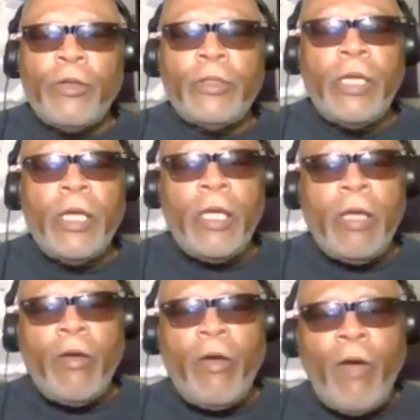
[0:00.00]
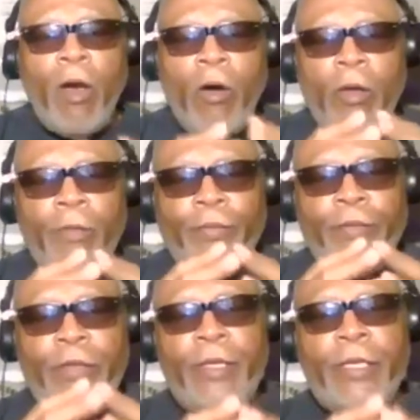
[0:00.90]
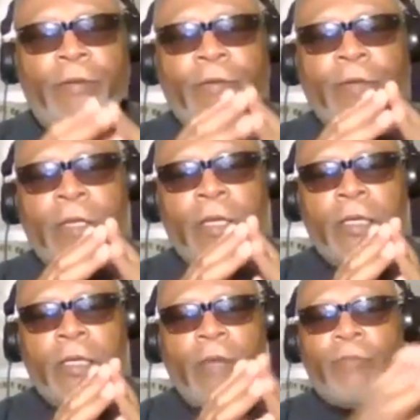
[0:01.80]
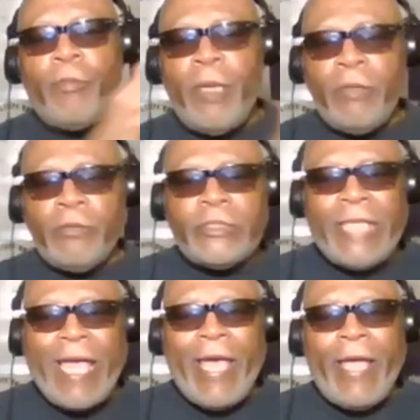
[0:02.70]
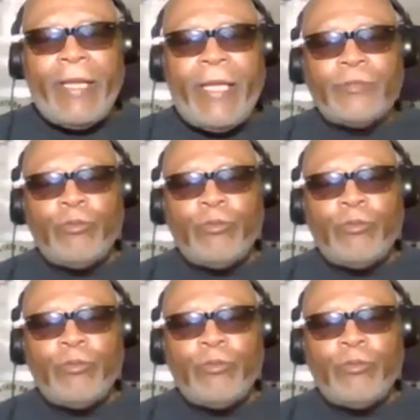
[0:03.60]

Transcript: the governmental side as relates to